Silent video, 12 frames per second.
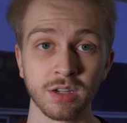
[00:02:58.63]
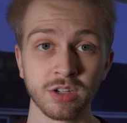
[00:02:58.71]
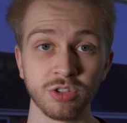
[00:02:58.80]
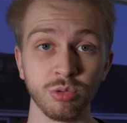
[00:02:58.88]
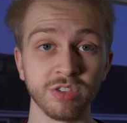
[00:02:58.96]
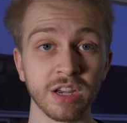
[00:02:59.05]

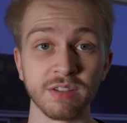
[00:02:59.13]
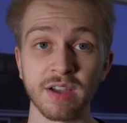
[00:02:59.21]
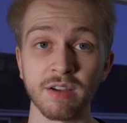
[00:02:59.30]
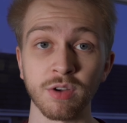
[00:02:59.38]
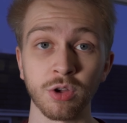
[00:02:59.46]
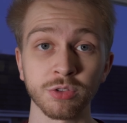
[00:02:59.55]
She was in and
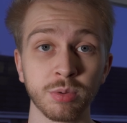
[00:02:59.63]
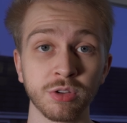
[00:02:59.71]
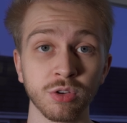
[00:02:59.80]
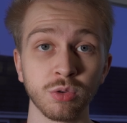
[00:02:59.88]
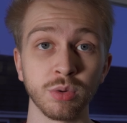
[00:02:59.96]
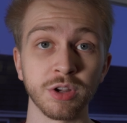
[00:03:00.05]
out of
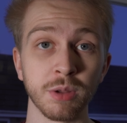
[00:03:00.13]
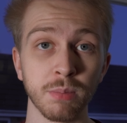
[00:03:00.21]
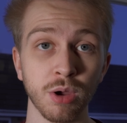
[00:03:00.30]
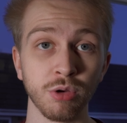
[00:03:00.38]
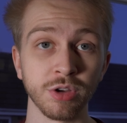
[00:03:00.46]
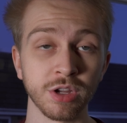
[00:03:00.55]
hospital with
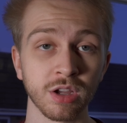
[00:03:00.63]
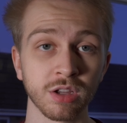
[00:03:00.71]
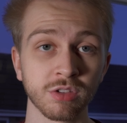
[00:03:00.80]
pneumonia,